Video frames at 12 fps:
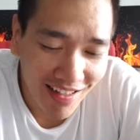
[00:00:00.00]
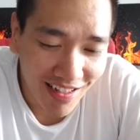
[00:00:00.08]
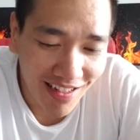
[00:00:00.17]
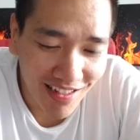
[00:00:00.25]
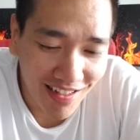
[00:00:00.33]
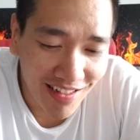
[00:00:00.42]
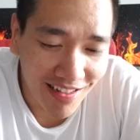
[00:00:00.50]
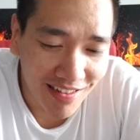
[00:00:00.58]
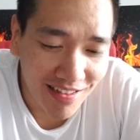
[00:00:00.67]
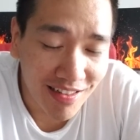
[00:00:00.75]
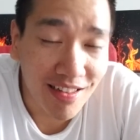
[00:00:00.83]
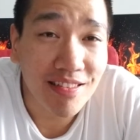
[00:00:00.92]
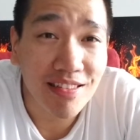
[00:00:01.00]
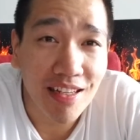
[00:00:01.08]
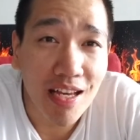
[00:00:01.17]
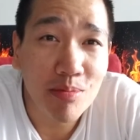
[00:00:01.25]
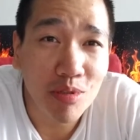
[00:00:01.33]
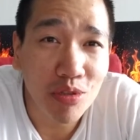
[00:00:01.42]
because uh, I
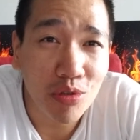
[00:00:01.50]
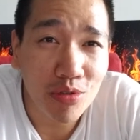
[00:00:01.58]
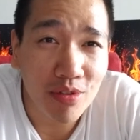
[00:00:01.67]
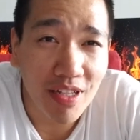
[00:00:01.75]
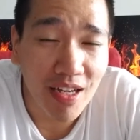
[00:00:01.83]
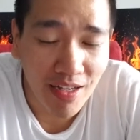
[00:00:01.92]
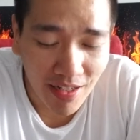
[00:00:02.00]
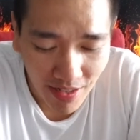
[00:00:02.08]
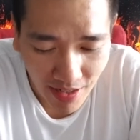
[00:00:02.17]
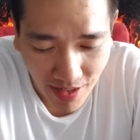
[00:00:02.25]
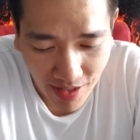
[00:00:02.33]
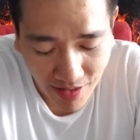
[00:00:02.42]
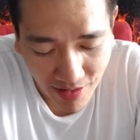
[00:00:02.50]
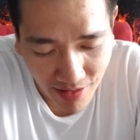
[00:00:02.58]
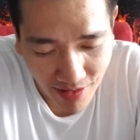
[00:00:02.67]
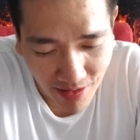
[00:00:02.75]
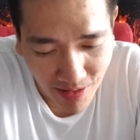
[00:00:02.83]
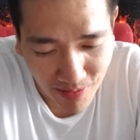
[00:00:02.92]
am an older guy, and
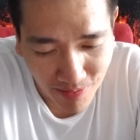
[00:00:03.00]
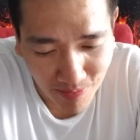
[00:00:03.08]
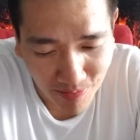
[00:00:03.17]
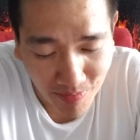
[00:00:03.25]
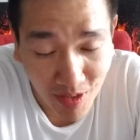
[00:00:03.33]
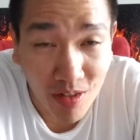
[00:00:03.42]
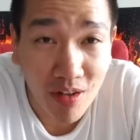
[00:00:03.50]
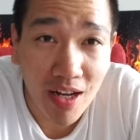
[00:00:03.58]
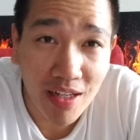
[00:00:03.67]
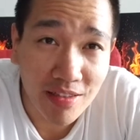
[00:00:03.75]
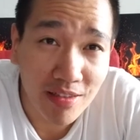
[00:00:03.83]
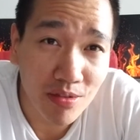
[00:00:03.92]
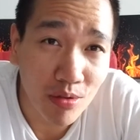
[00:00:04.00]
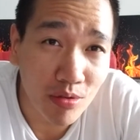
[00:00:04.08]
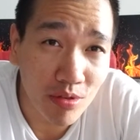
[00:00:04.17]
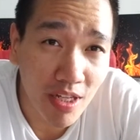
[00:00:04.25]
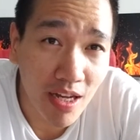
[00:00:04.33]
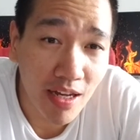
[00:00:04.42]
um, you know, as an
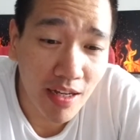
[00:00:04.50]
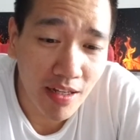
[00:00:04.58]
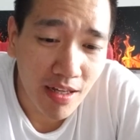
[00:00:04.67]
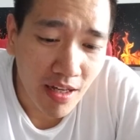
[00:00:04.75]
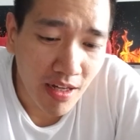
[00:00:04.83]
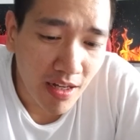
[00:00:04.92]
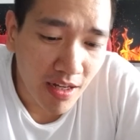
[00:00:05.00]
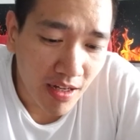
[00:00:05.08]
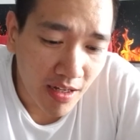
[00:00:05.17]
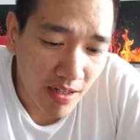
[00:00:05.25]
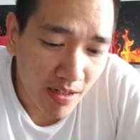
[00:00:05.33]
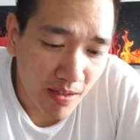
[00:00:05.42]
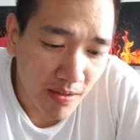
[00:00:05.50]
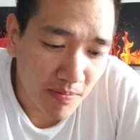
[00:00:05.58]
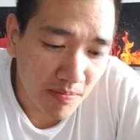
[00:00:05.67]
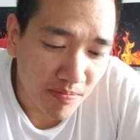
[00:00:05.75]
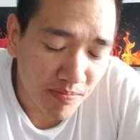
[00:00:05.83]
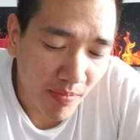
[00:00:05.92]
older guy,
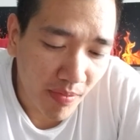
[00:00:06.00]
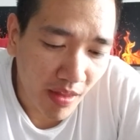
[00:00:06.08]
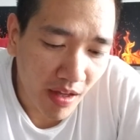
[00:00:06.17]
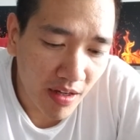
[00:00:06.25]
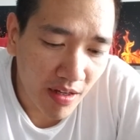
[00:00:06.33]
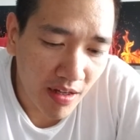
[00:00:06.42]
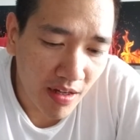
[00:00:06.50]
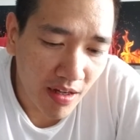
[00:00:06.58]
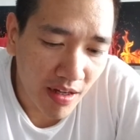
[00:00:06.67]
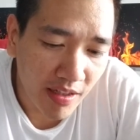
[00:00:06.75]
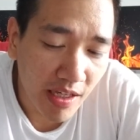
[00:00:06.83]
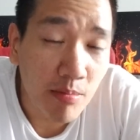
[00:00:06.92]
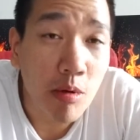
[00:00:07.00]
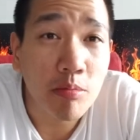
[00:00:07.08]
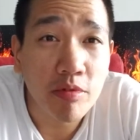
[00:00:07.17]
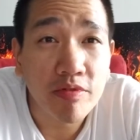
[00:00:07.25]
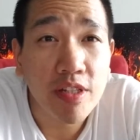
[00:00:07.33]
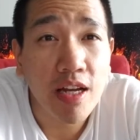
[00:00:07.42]
um, I came up
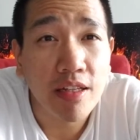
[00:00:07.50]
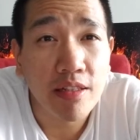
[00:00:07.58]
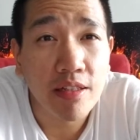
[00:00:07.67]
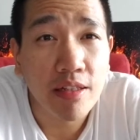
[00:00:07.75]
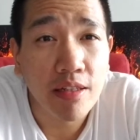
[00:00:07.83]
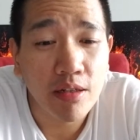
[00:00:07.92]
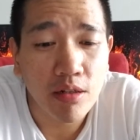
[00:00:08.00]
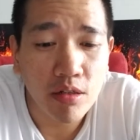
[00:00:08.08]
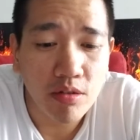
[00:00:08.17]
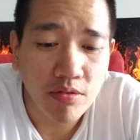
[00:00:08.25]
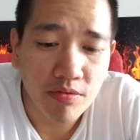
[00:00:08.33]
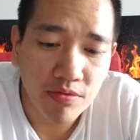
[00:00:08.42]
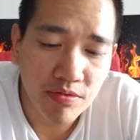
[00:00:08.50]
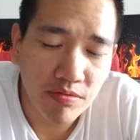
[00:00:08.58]
with the idea of,